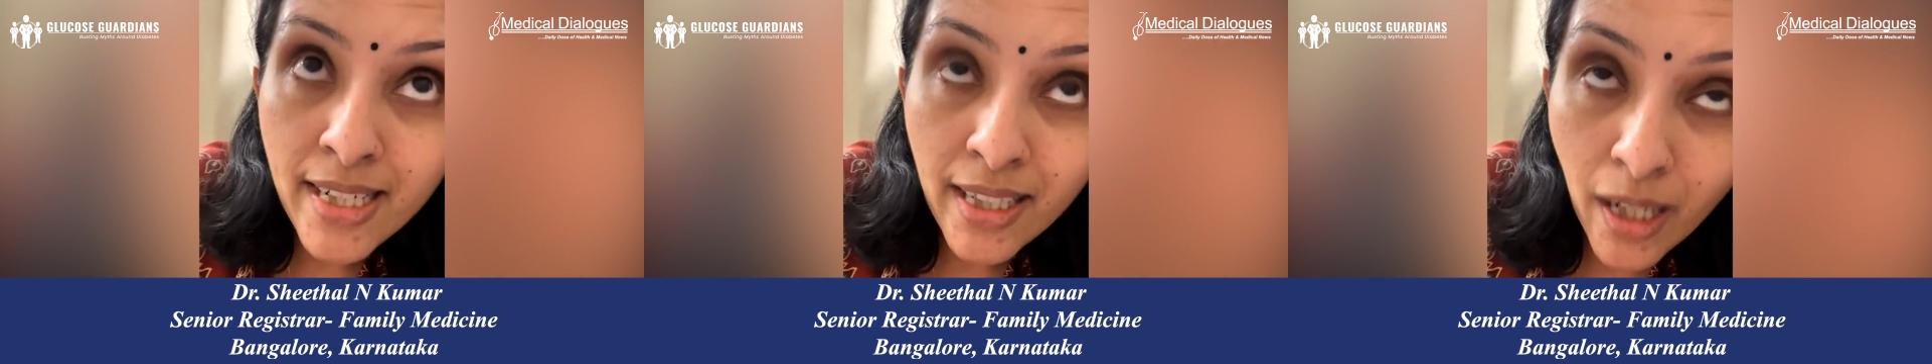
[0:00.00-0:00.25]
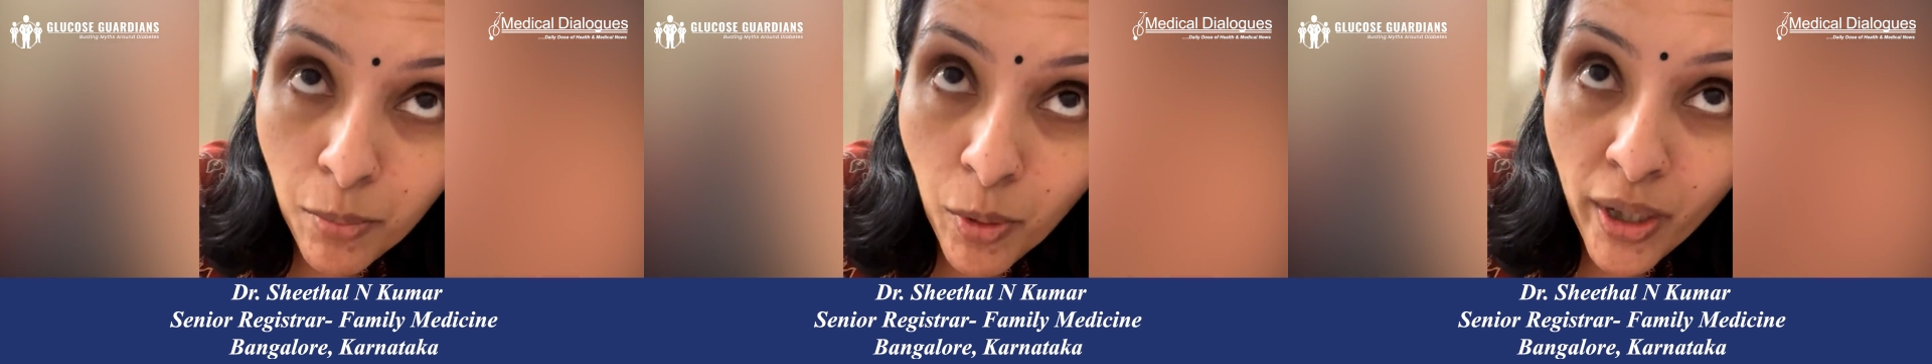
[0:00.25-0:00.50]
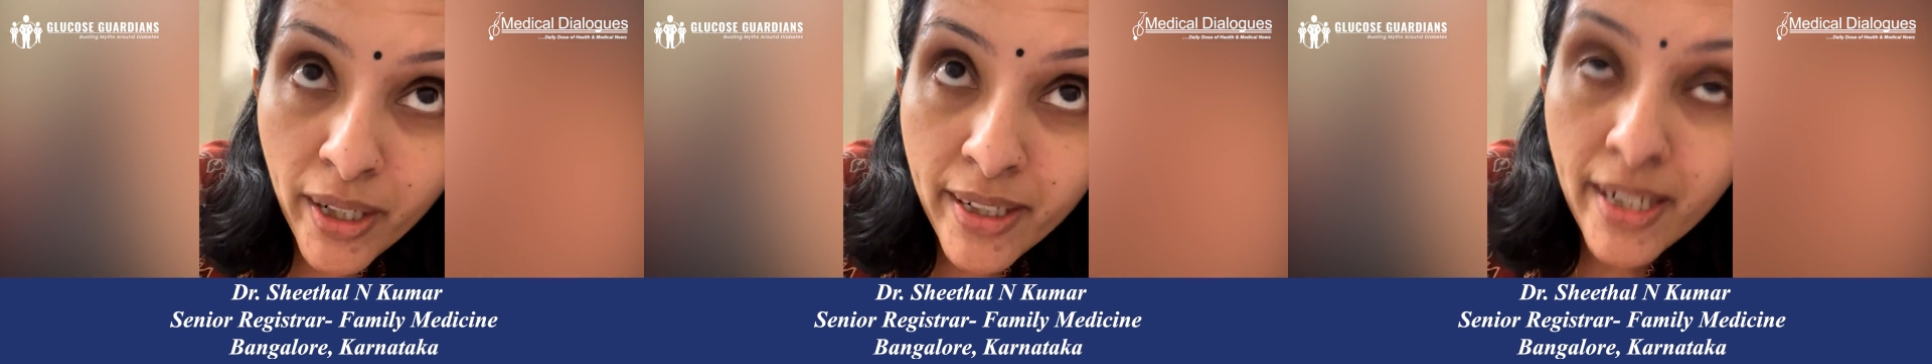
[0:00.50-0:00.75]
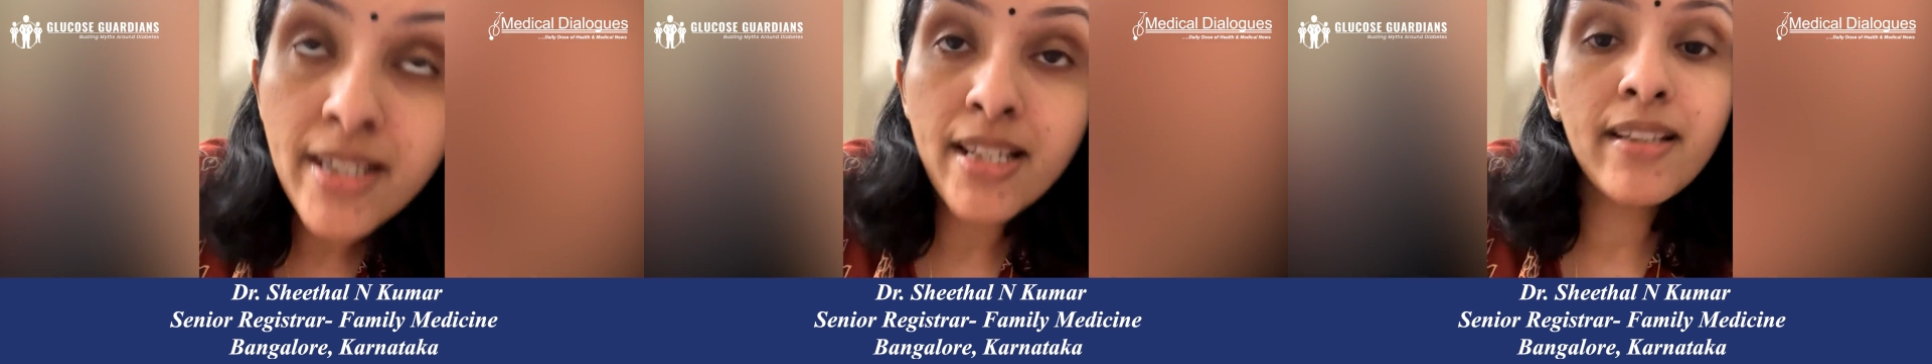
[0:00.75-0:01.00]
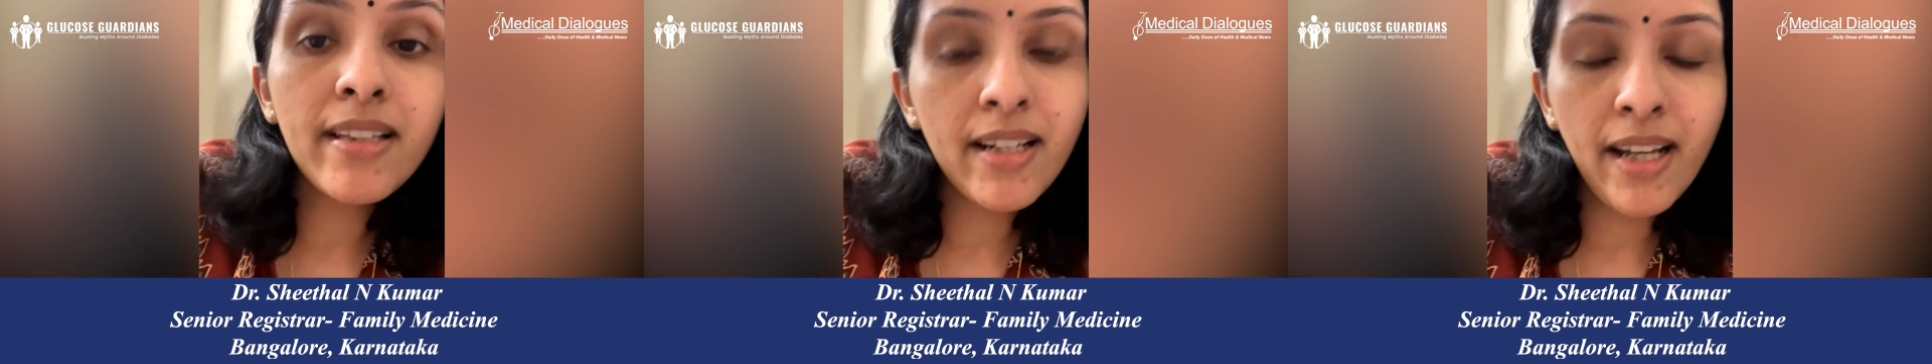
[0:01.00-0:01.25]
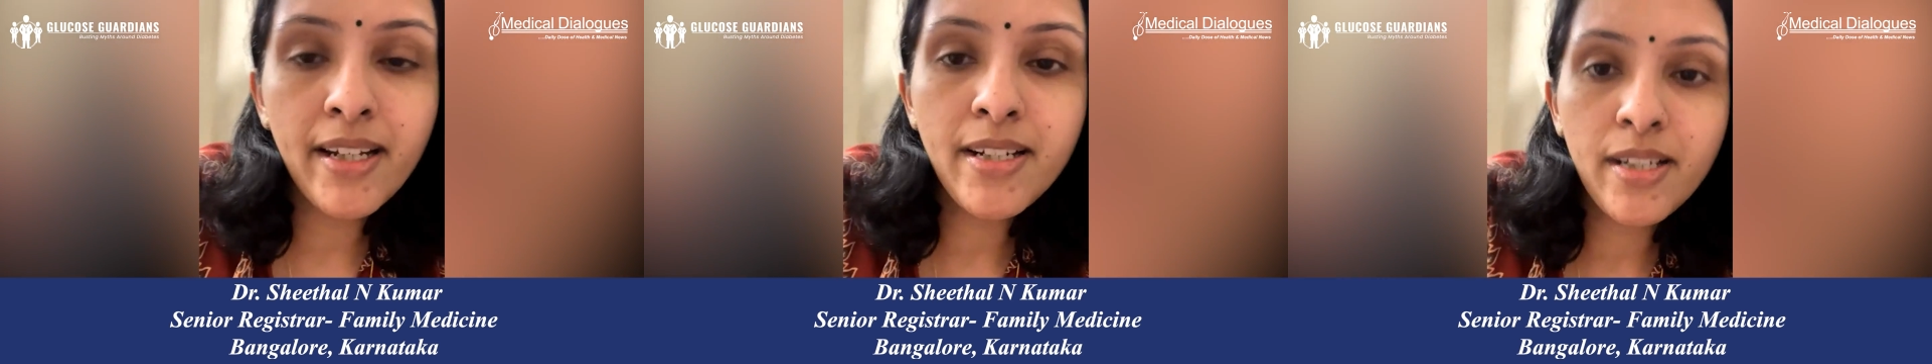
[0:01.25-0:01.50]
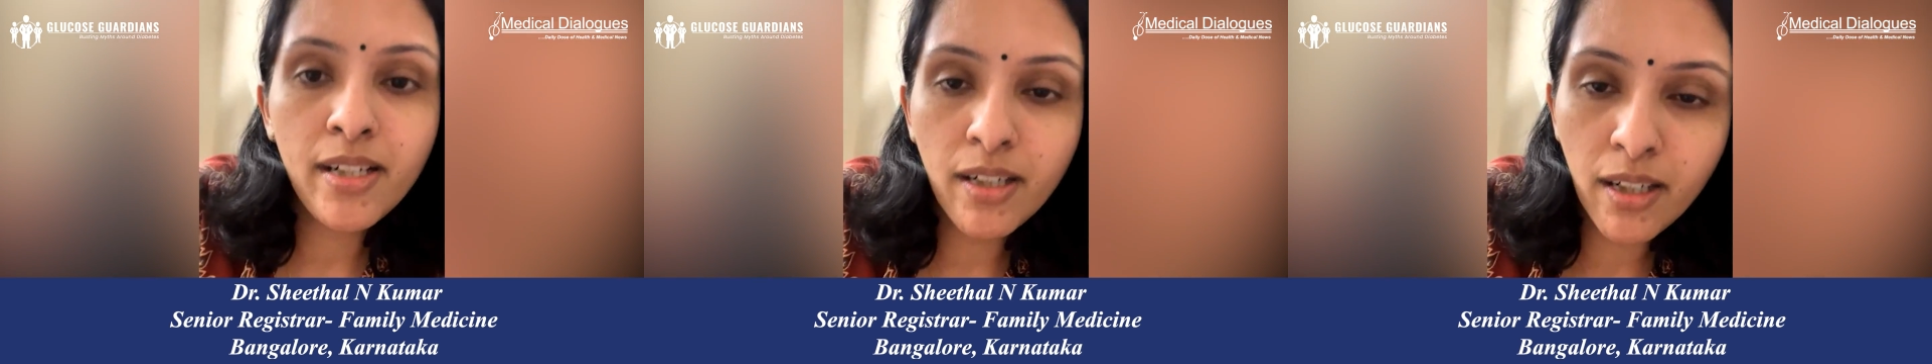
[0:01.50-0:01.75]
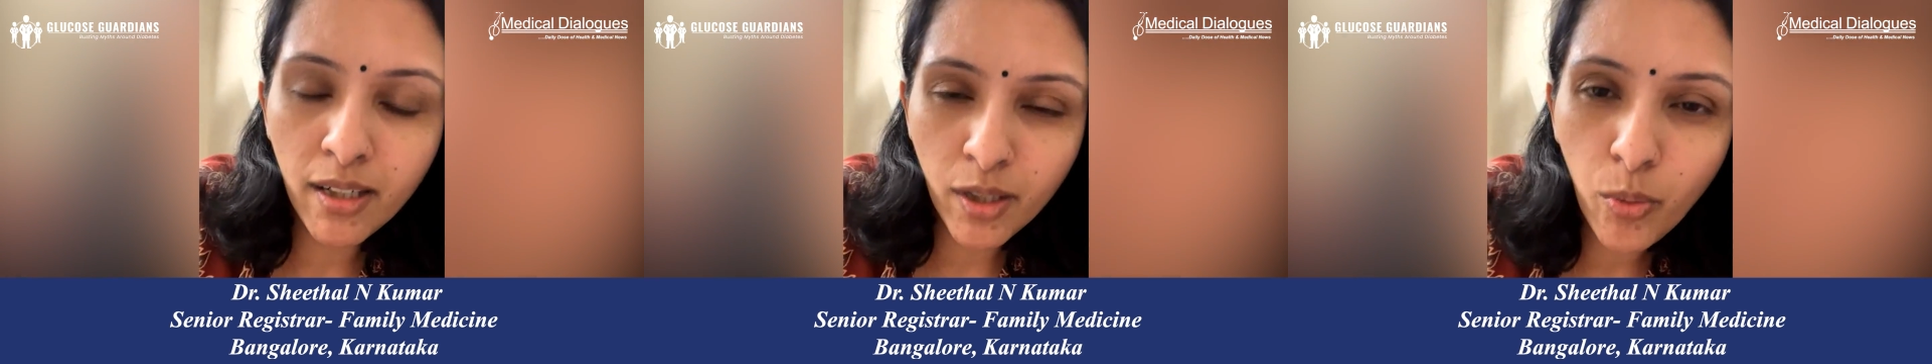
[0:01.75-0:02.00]
carbohydrates in the right
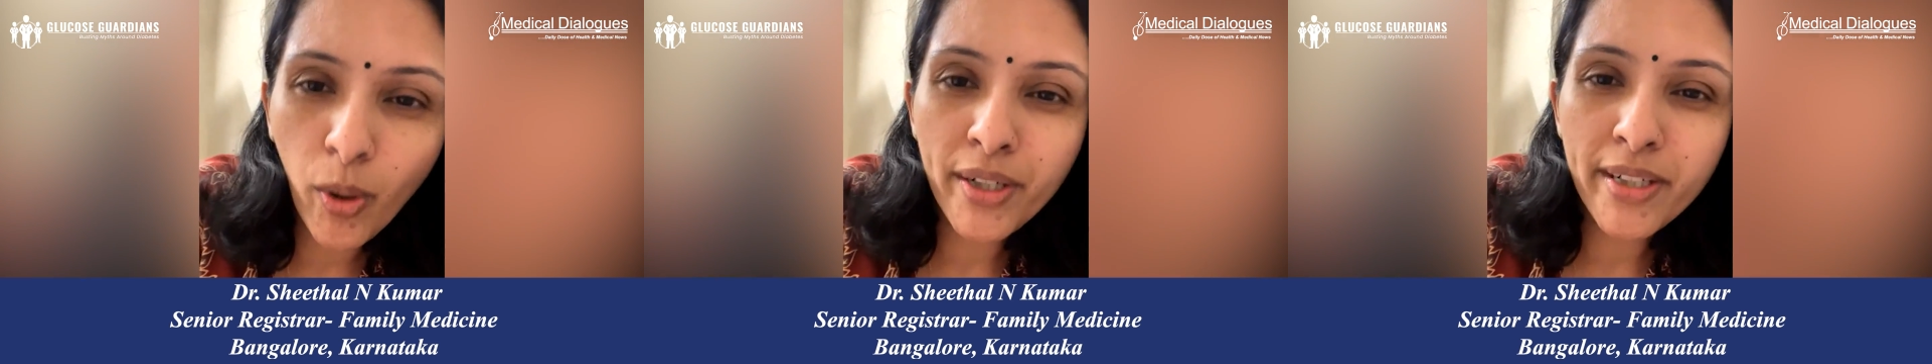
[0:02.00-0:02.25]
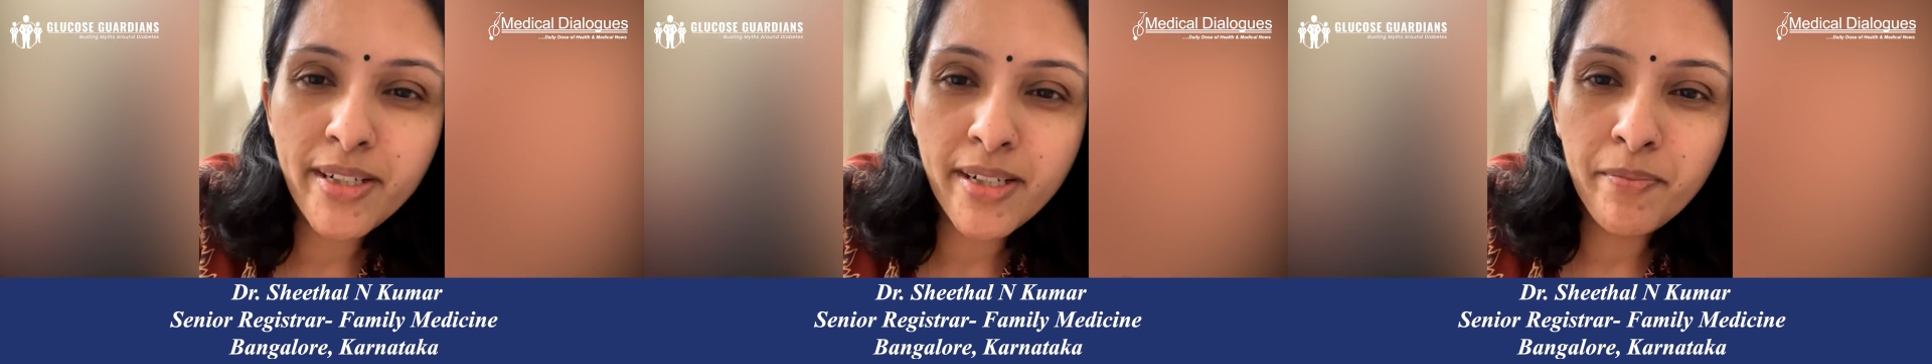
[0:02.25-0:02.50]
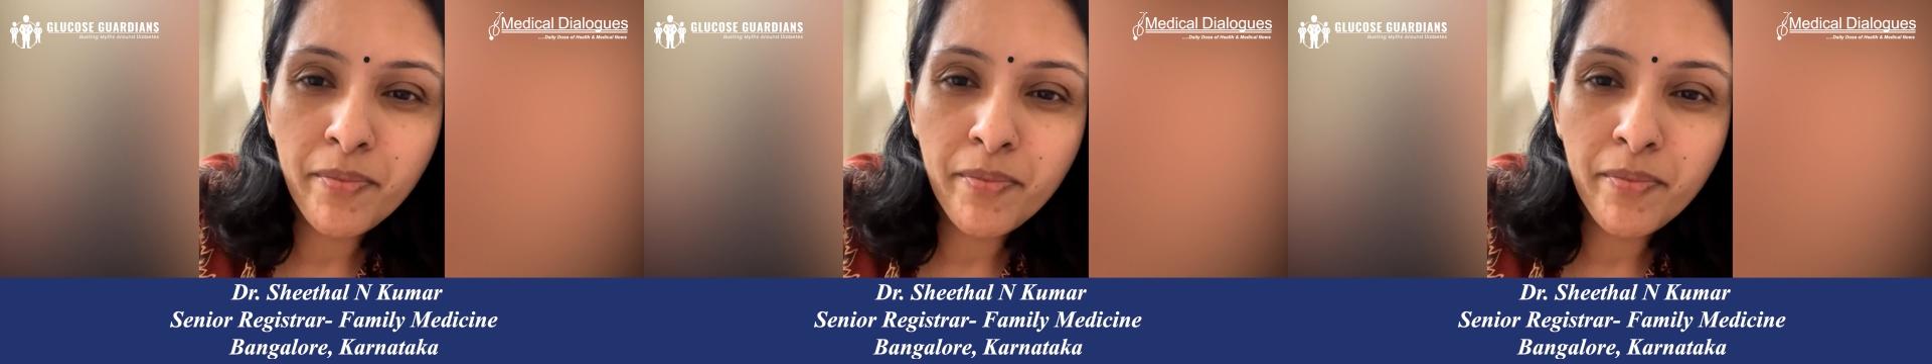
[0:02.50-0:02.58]
uh, quantity.